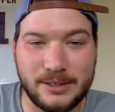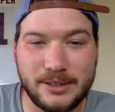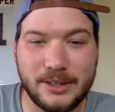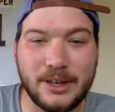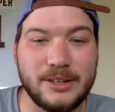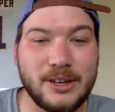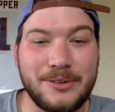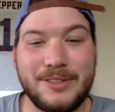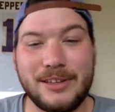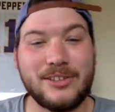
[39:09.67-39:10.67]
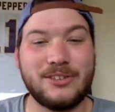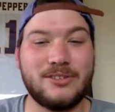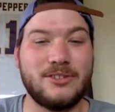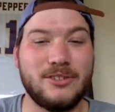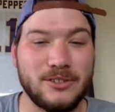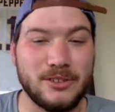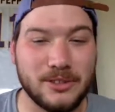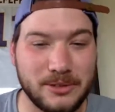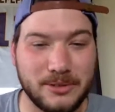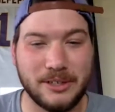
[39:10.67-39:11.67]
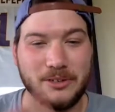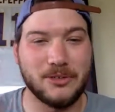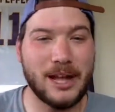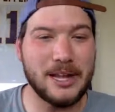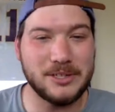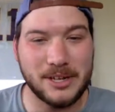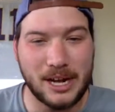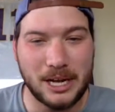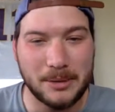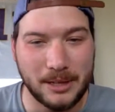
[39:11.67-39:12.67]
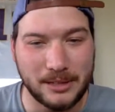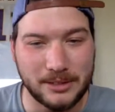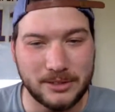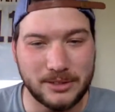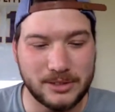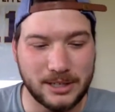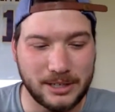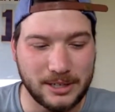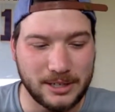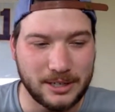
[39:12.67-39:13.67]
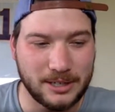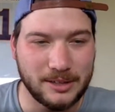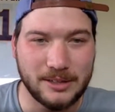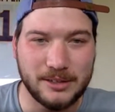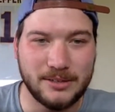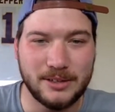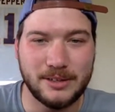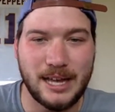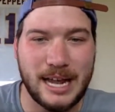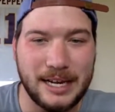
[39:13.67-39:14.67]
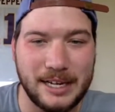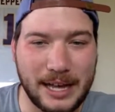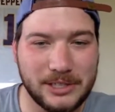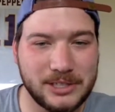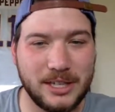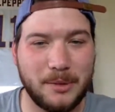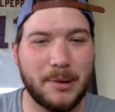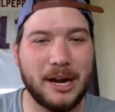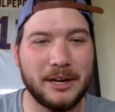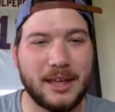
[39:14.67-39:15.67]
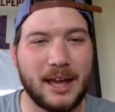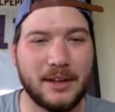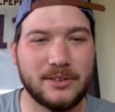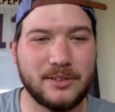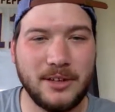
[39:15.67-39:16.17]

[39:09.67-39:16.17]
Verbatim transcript: You're good. No, this is you're you're doing a great job. Like this is like uh, the the ADHD podcast.